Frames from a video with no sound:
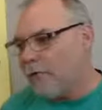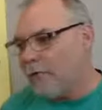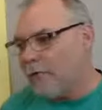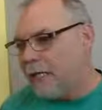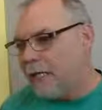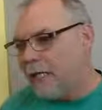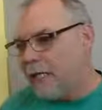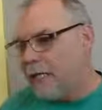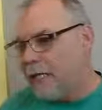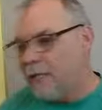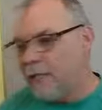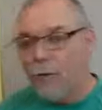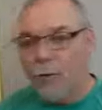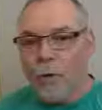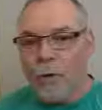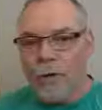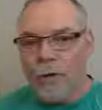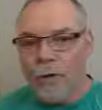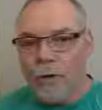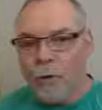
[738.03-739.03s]
and you don't
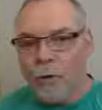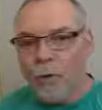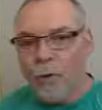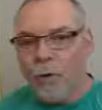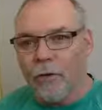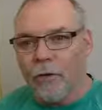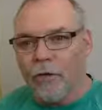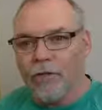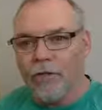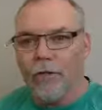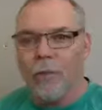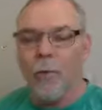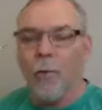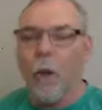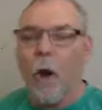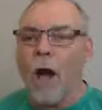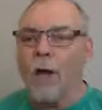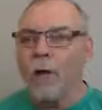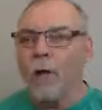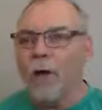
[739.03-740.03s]
want to go to work, say,
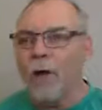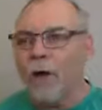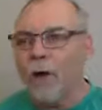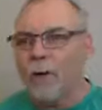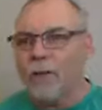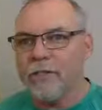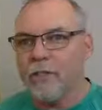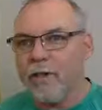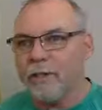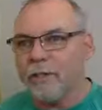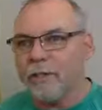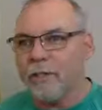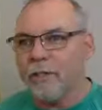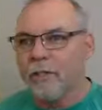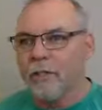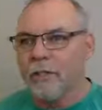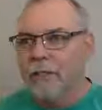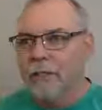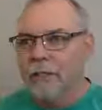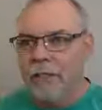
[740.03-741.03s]
why do I always have to
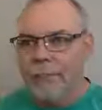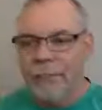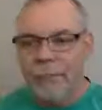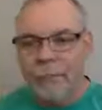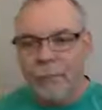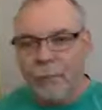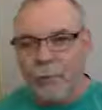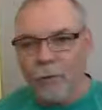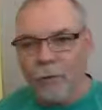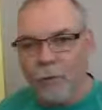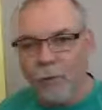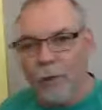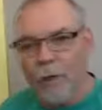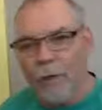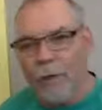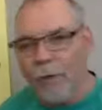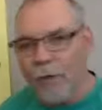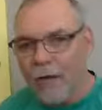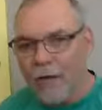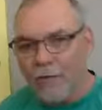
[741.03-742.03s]
get up early? Why
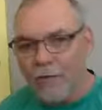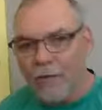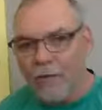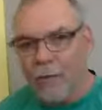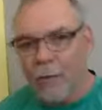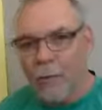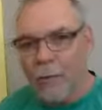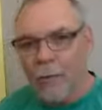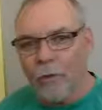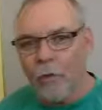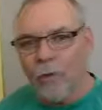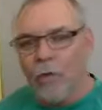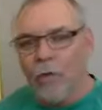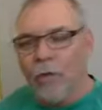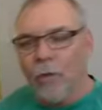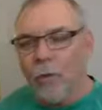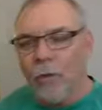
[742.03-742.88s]
do I have to go to work?